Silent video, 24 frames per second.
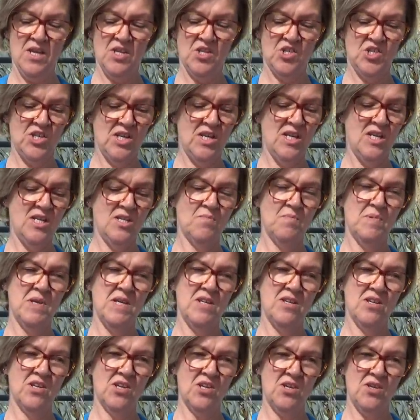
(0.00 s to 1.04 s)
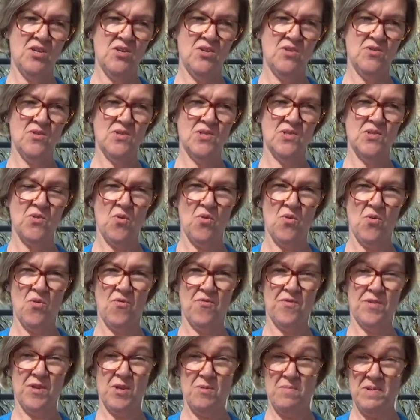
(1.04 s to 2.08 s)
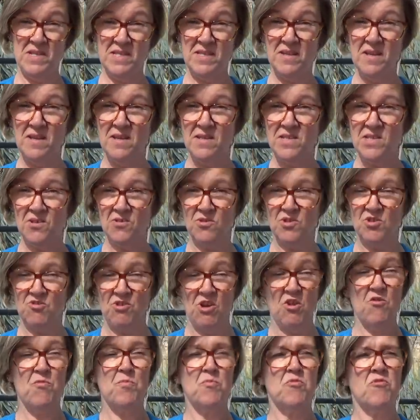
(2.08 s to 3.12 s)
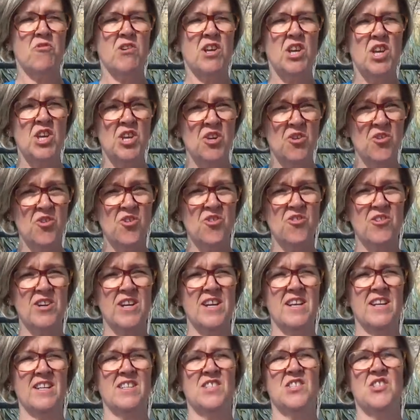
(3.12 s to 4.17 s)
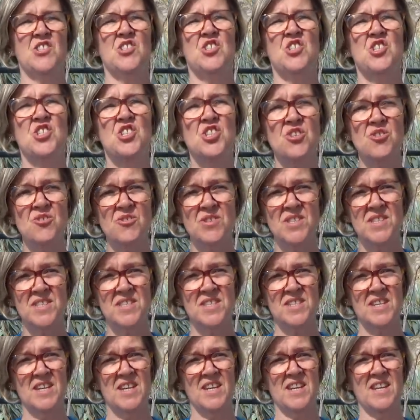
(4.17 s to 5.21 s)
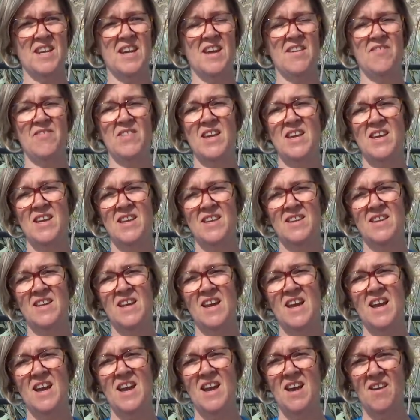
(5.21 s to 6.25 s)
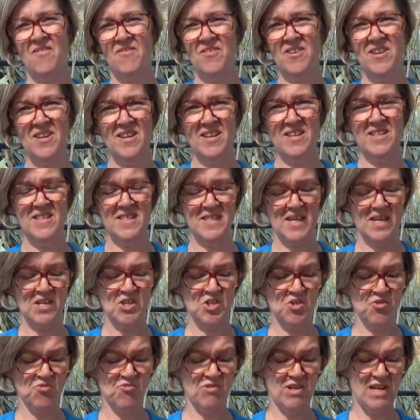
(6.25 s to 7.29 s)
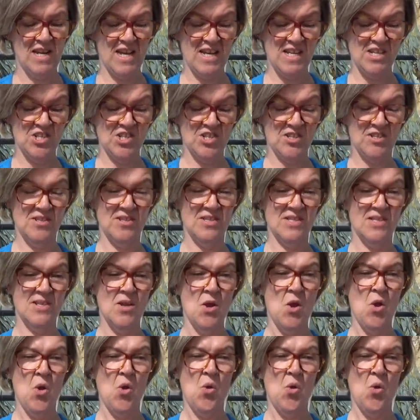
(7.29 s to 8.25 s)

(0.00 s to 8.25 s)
She'd been accused of committing adultery, of procuring, seducing, and then having sexual relations